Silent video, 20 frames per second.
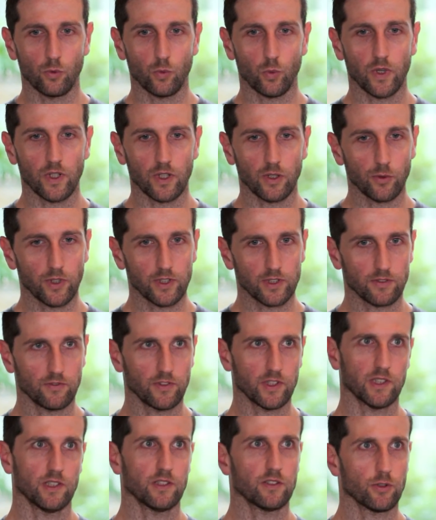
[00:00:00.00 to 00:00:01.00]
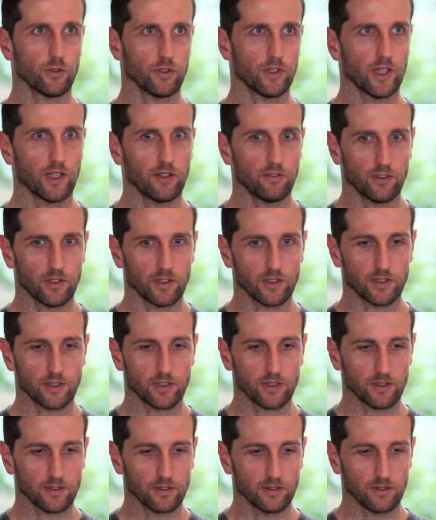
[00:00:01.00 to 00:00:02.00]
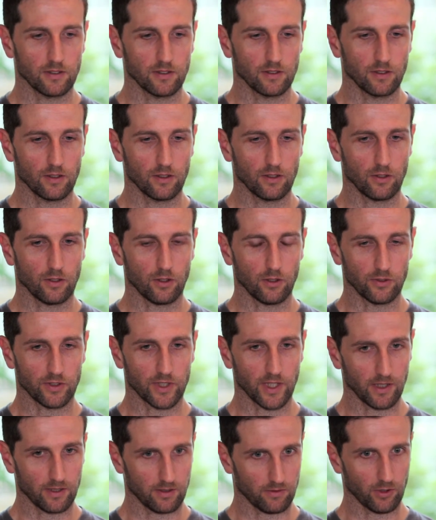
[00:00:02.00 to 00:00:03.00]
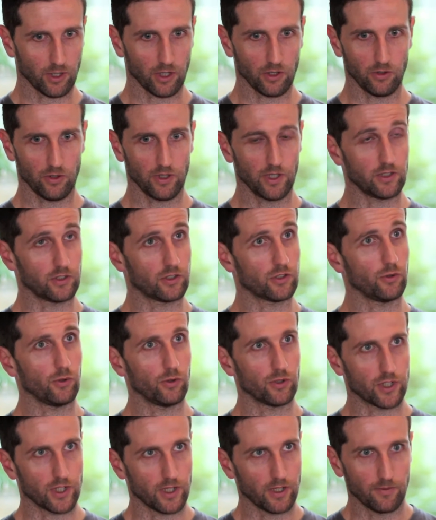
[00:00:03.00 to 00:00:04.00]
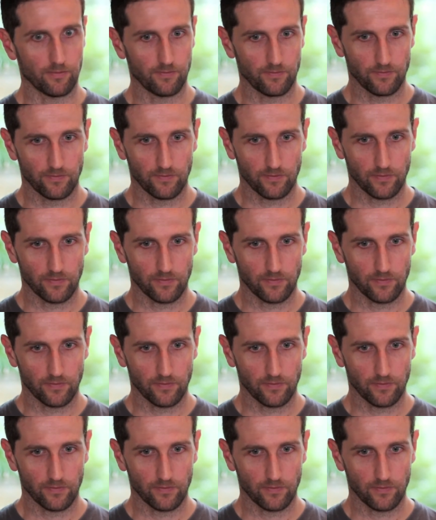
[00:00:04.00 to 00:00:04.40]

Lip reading: When I went to visit Troy Davis on death row in Georgia,